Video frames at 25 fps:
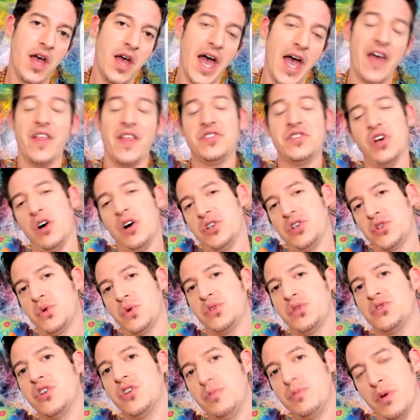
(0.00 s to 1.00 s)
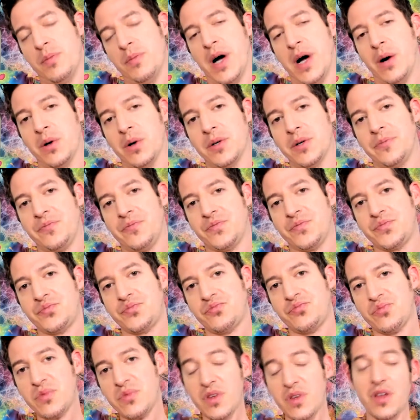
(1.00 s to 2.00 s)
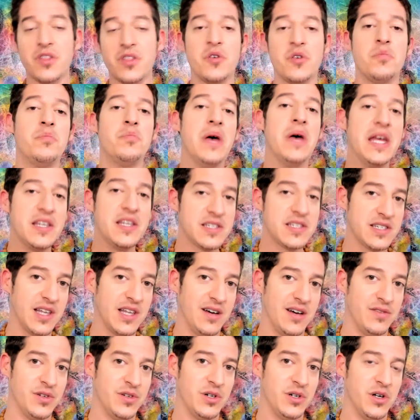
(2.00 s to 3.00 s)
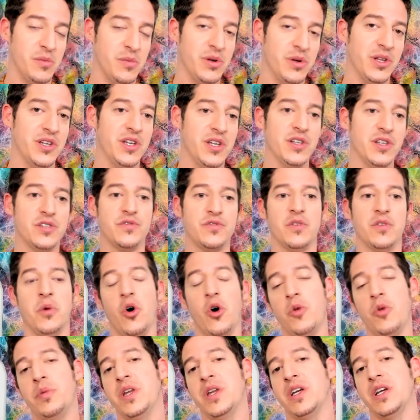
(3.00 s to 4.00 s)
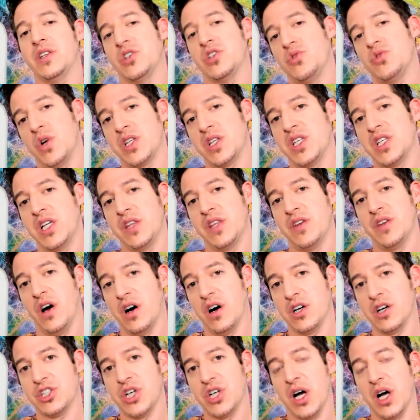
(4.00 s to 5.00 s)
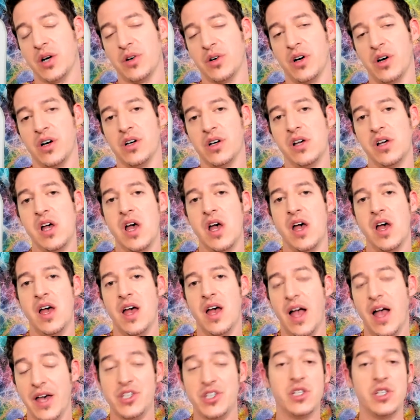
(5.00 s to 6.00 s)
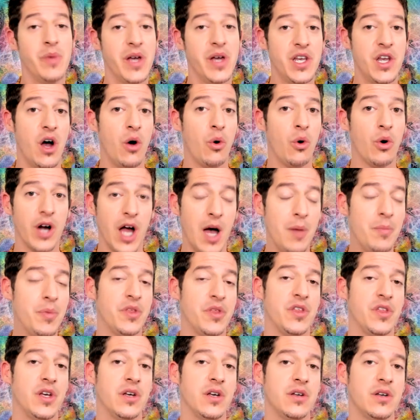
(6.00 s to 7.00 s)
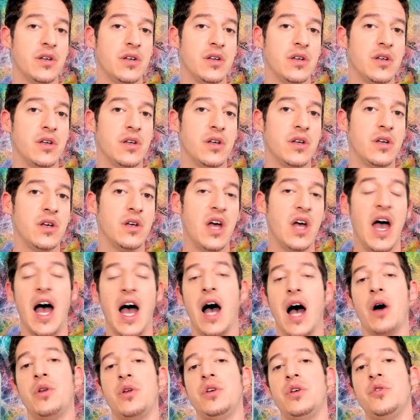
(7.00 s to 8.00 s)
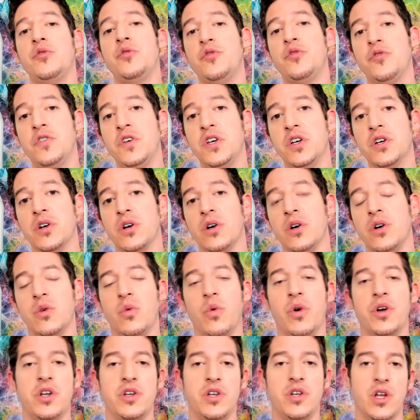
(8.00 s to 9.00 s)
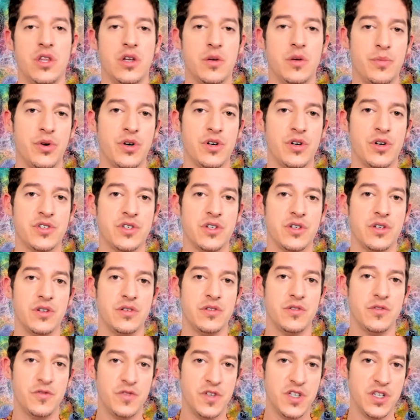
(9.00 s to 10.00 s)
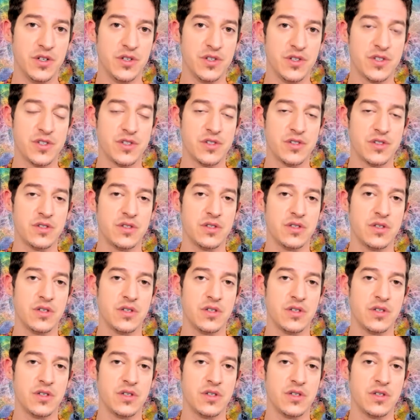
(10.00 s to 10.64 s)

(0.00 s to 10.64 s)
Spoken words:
And that's also a superpower. The base level abilities from opening and strengthening the heart chakra, as you may know, are empathy. How do you feel what another person feels?